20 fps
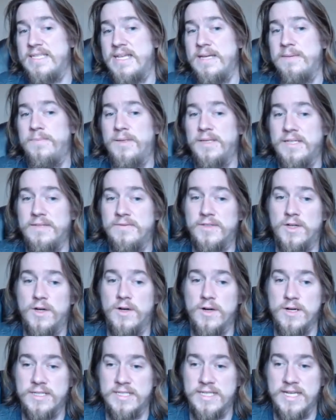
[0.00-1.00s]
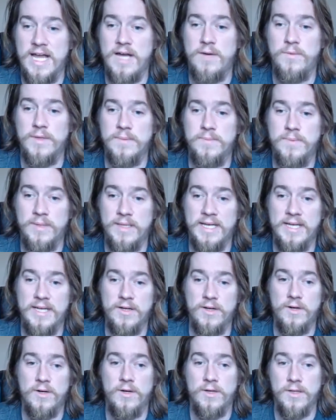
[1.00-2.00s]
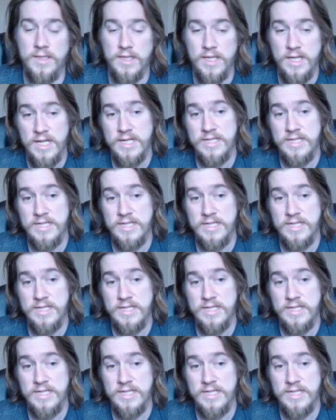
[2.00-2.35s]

template of the cards and how we plan on